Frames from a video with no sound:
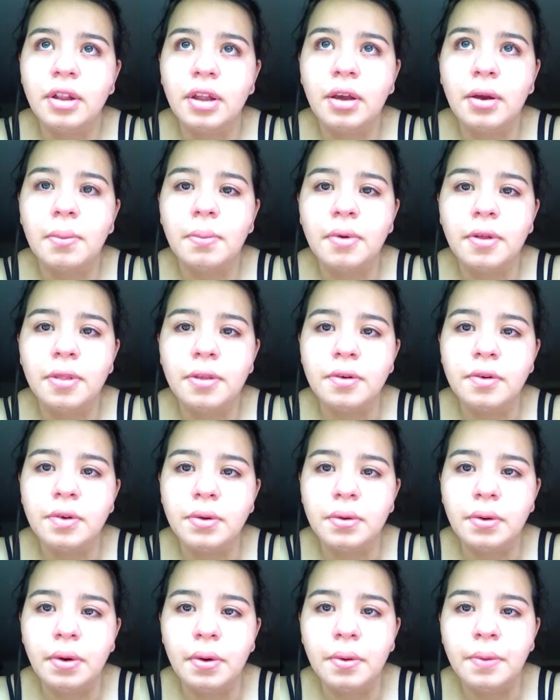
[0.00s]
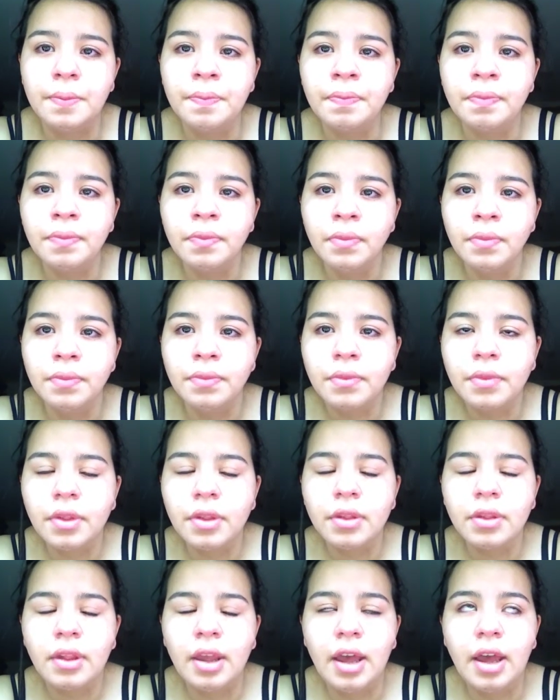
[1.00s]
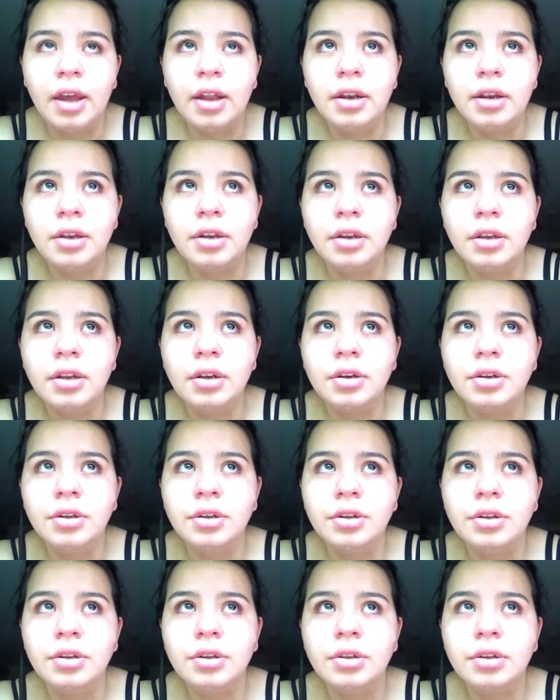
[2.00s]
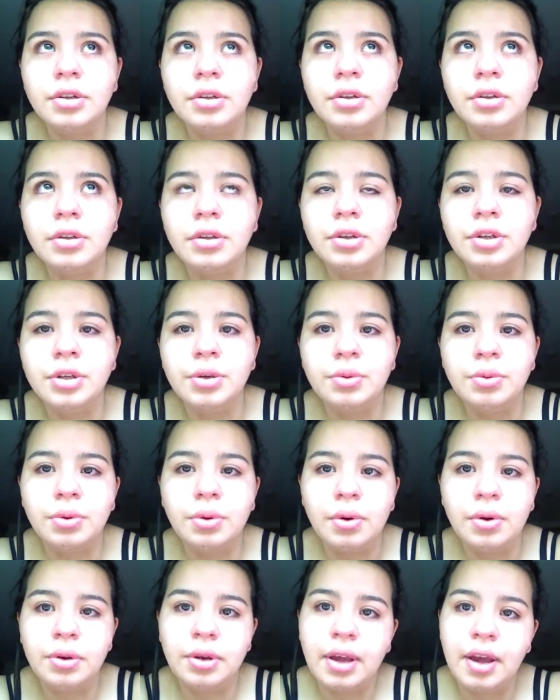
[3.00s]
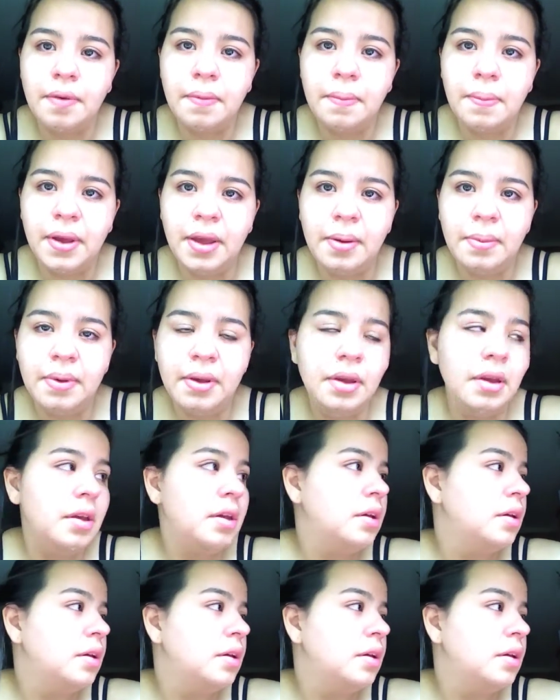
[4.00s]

a month or two ago, that she was going to have a baby.